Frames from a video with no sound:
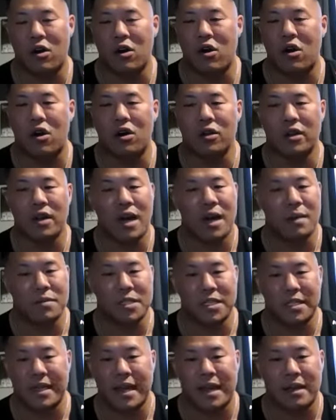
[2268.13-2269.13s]
all the ups
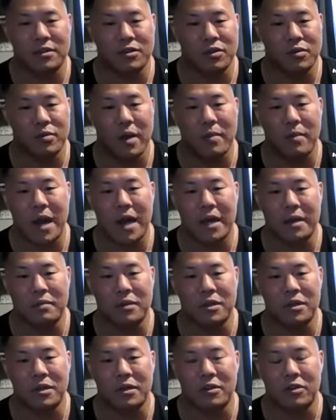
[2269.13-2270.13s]
and downs through my
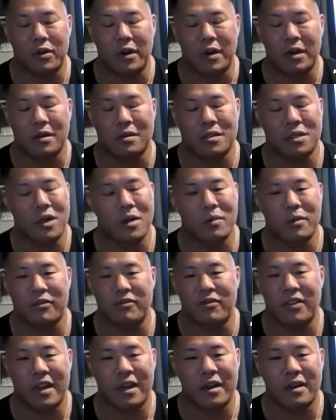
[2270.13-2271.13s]
bodybuilding career, saw me
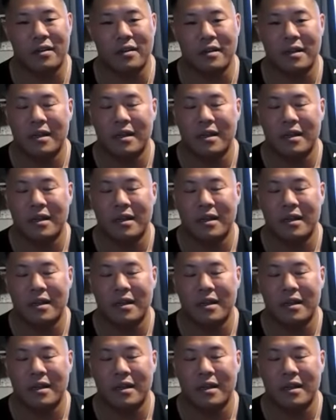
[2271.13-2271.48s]
fail,